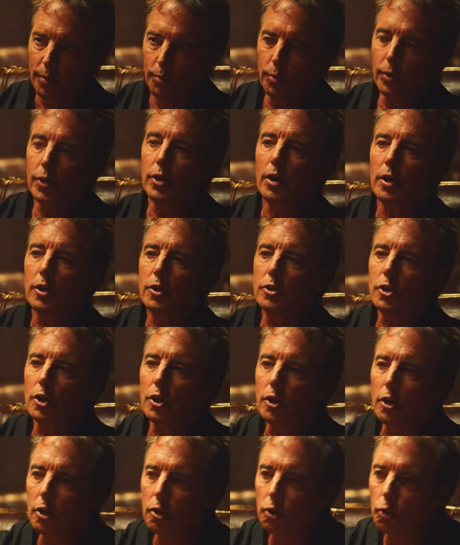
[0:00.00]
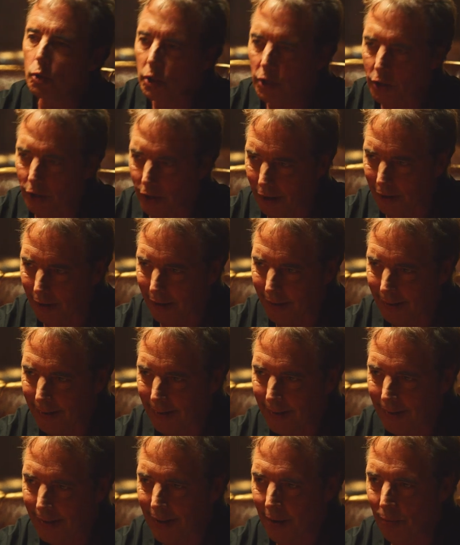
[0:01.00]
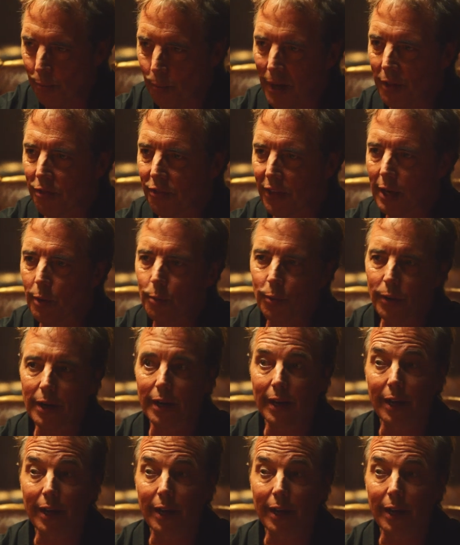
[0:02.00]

We're delusional if we think we're